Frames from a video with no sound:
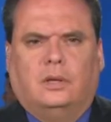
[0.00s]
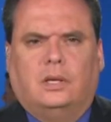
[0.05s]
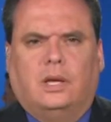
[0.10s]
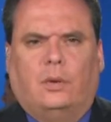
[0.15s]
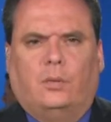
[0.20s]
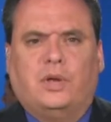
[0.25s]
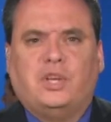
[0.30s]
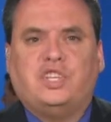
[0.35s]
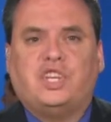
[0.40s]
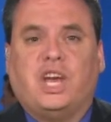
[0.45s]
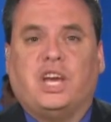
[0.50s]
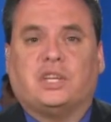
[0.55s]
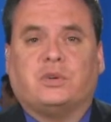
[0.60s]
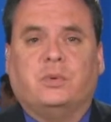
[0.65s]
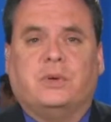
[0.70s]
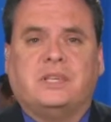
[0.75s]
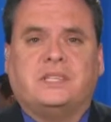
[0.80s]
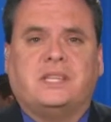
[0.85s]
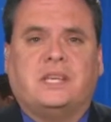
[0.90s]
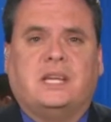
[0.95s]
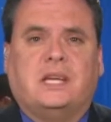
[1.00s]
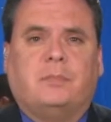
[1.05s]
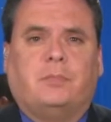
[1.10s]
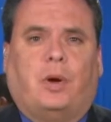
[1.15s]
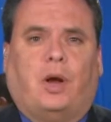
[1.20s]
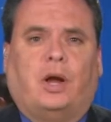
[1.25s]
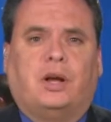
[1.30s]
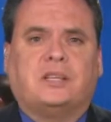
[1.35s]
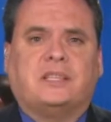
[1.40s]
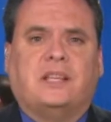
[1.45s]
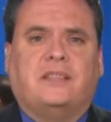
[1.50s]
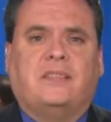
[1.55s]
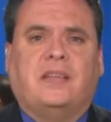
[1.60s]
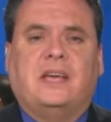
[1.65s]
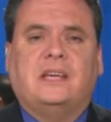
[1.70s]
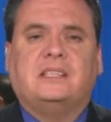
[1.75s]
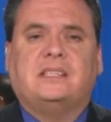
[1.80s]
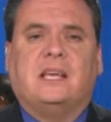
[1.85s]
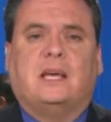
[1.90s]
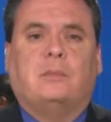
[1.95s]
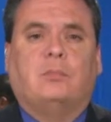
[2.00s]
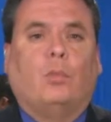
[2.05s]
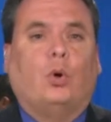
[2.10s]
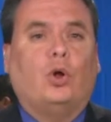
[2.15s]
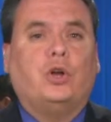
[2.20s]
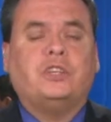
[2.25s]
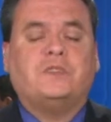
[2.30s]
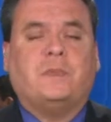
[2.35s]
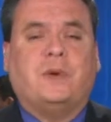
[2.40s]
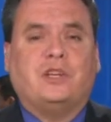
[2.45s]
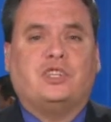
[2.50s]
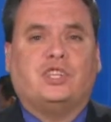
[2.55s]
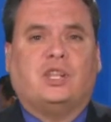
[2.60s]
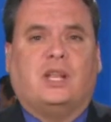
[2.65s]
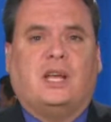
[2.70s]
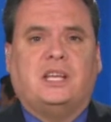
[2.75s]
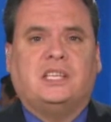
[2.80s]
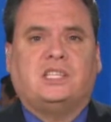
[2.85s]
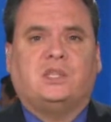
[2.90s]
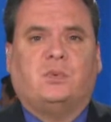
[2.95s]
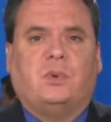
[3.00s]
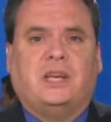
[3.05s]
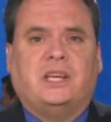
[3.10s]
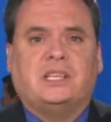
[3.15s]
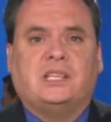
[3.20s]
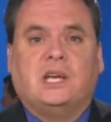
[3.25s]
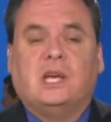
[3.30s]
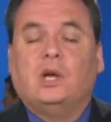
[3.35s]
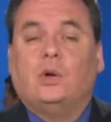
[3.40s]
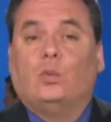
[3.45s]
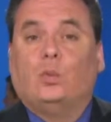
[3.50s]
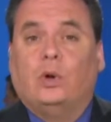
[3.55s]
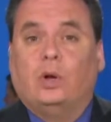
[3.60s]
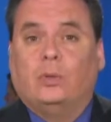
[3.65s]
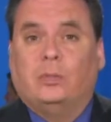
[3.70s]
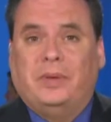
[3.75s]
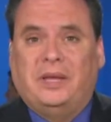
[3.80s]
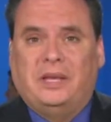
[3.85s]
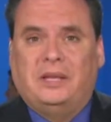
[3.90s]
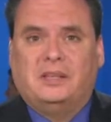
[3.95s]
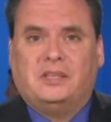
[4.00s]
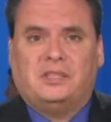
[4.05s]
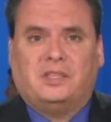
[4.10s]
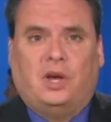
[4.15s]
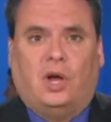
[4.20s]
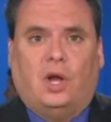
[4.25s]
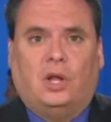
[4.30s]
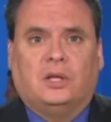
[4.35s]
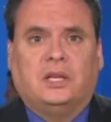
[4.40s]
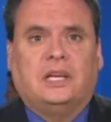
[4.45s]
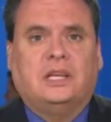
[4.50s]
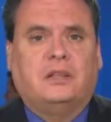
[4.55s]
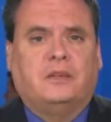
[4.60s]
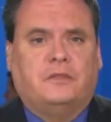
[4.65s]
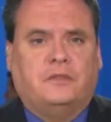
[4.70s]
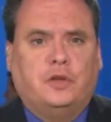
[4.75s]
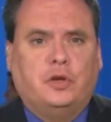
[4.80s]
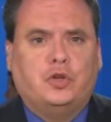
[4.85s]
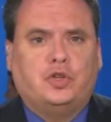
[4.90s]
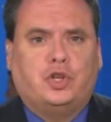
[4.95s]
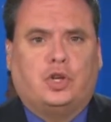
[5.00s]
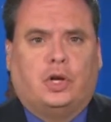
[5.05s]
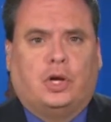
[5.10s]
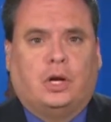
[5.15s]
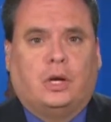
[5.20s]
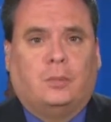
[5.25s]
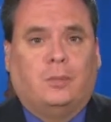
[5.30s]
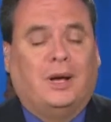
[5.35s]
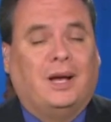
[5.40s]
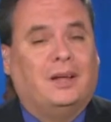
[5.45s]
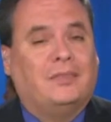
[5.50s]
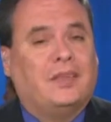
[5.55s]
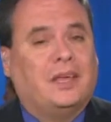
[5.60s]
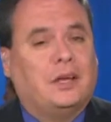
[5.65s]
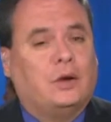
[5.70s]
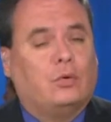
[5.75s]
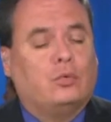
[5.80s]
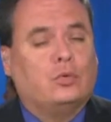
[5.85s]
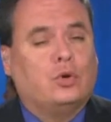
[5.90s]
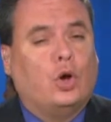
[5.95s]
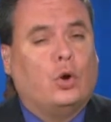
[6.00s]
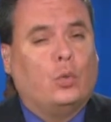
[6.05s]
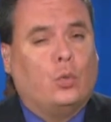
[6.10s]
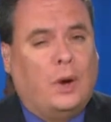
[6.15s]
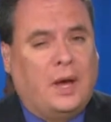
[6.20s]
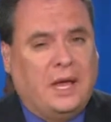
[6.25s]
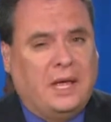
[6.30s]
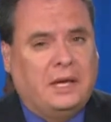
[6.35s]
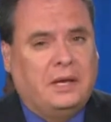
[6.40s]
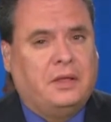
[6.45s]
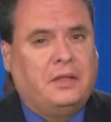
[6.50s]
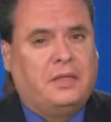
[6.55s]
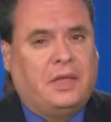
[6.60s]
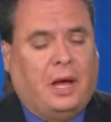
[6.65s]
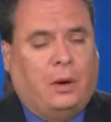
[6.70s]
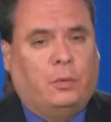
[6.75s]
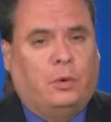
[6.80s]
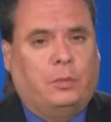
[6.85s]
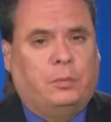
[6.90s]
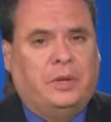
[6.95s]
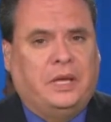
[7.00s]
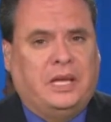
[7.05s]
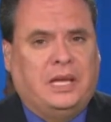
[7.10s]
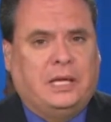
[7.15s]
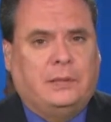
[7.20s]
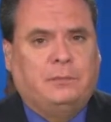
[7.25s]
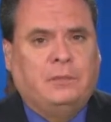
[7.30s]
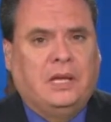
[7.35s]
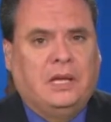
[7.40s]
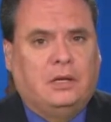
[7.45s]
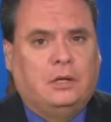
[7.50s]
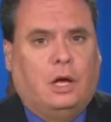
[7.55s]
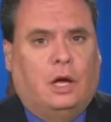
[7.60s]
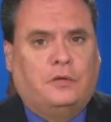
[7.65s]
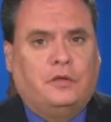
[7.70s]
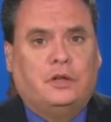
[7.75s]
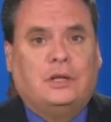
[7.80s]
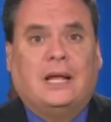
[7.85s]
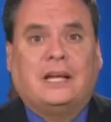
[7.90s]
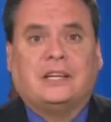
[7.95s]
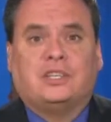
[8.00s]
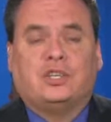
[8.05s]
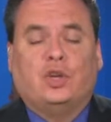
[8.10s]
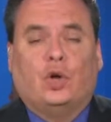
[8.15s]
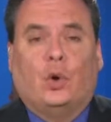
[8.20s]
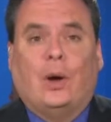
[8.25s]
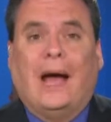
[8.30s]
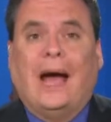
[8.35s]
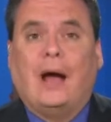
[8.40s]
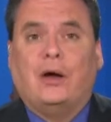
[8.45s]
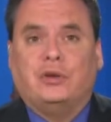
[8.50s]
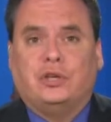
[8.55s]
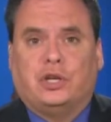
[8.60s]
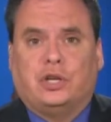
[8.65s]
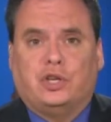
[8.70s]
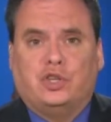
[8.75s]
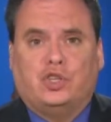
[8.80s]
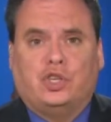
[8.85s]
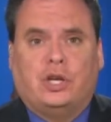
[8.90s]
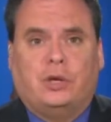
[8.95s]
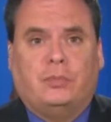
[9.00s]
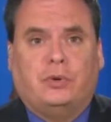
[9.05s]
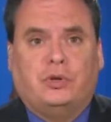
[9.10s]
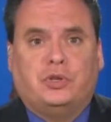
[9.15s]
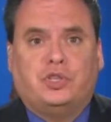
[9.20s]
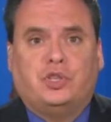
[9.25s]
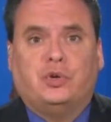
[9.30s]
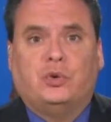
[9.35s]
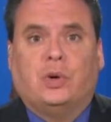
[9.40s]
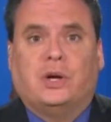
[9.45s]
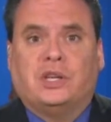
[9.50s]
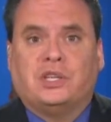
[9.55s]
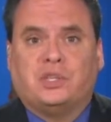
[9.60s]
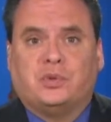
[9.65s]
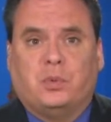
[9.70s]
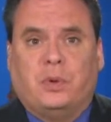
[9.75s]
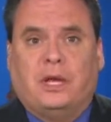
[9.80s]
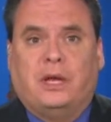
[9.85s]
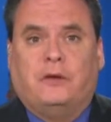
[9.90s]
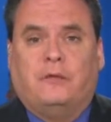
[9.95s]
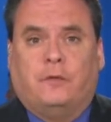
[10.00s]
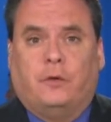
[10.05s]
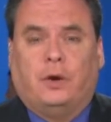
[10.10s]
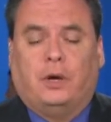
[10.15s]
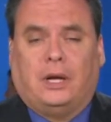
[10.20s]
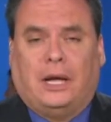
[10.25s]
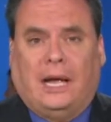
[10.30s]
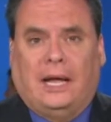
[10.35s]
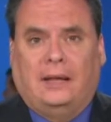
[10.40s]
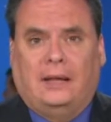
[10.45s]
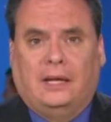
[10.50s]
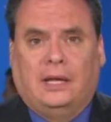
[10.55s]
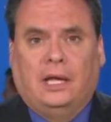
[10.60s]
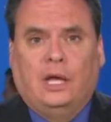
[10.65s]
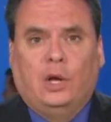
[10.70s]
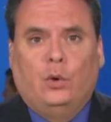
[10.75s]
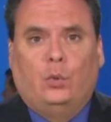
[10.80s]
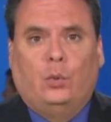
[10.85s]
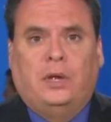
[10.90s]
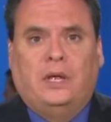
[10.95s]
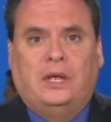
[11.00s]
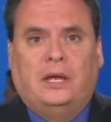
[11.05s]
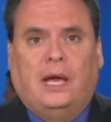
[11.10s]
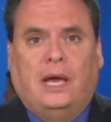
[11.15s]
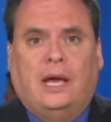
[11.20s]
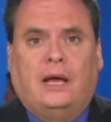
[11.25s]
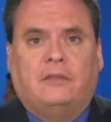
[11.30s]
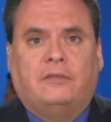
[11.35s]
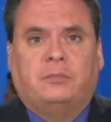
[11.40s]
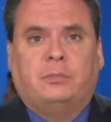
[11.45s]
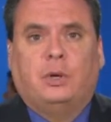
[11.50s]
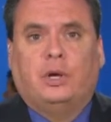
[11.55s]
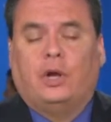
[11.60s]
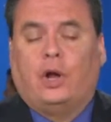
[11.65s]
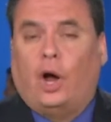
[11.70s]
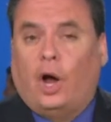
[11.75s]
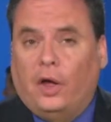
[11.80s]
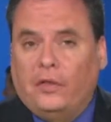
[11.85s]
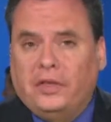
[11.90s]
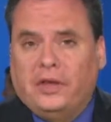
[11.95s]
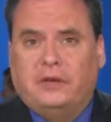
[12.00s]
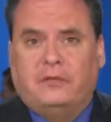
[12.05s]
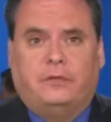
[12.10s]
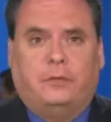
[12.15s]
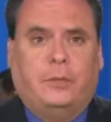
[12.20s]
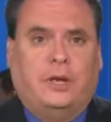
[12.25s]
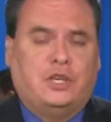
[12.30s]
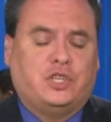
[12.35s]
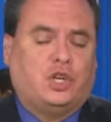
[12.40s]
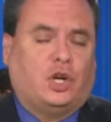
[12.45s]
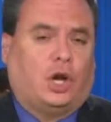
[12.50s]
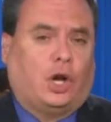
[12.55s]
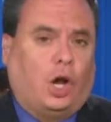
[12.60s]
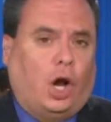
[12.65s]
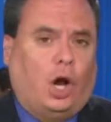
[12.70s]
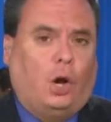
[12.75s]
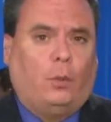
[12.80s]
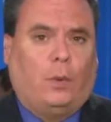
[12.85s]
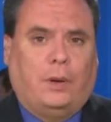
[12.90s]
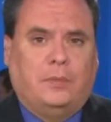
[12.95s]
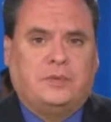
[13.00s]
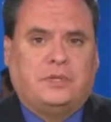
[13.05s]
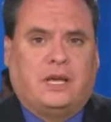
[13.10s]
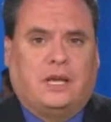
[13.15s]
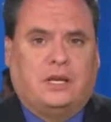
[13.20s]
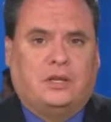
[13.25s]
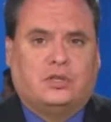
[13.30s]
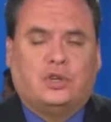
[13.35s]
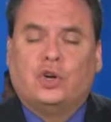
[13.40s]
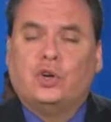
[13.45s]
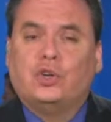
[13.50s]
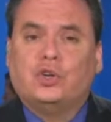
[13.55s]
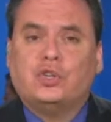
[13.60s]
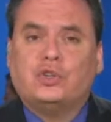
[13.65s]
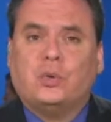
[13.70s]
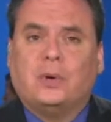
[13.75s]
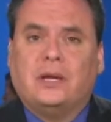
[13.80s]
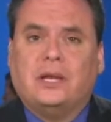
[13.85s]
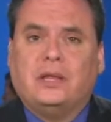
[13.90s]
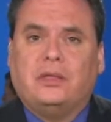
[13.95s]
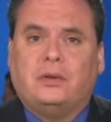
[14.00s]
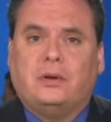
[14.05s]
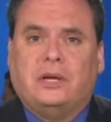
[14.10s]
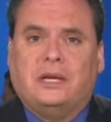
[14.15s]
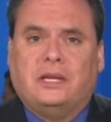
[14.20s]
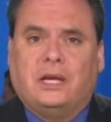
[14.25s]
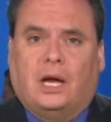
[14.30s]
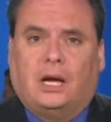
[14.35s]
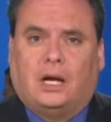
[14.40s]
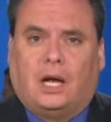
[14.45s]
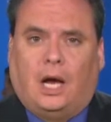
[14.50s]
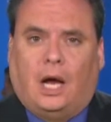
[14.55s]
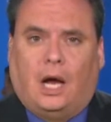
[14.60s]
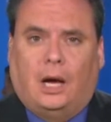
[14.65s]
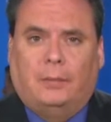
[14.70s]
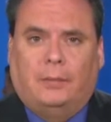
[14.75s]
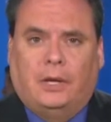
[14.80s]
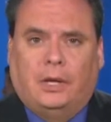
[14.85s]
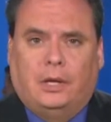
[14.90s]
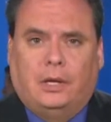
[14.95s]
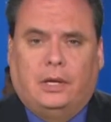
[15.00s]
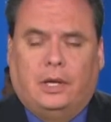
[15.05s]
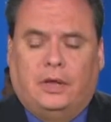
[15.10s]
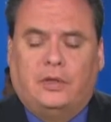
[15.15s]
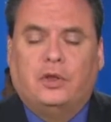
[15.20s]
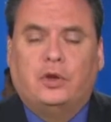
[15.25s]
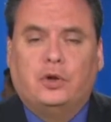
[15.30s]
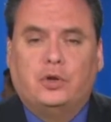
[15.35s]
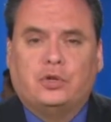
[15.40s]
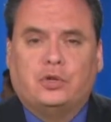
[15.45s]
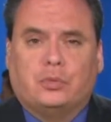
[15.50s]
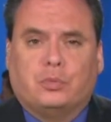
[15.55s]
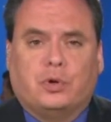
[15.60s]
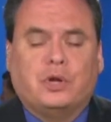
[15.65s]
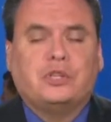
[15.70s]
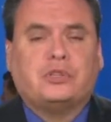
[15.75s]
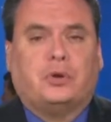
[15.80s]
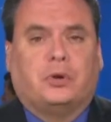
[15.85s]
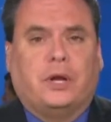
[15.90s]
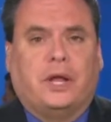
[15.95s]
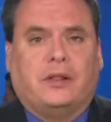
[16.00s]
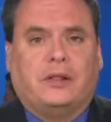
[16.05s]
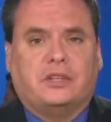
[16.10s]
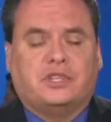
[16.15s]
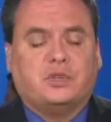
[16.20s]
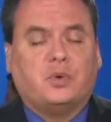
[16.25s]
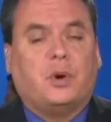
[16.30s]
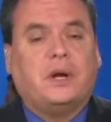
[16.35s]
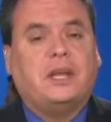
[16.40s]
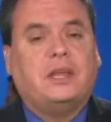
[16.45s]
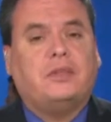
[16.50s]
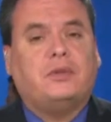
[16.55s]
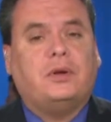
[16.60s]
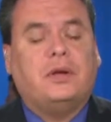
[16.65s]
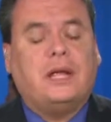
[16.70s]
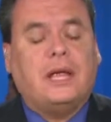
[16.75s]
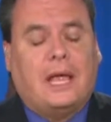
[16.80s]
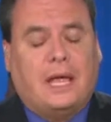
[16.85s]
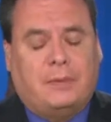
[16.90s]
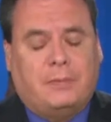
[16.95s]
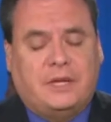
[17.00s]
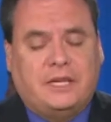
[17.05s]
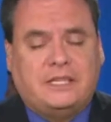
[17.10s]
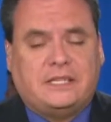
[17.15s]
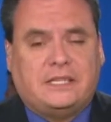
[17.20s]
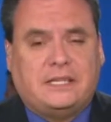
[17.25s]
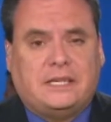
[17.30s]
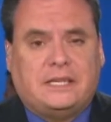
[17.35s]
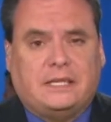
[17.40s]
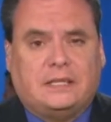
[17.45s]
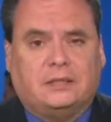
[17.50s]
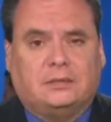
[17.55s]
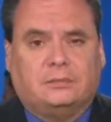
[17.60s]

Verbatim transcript: Now, we checked with City Parks and they said more specialized swings will be installed in the future, but they don't know when that will be. Now, if you'd like to know how to contribute to a swing for Kylie, we have put all the information on our website, turn23.com. In the newsroom, Chris Ornelas, 23 ABC.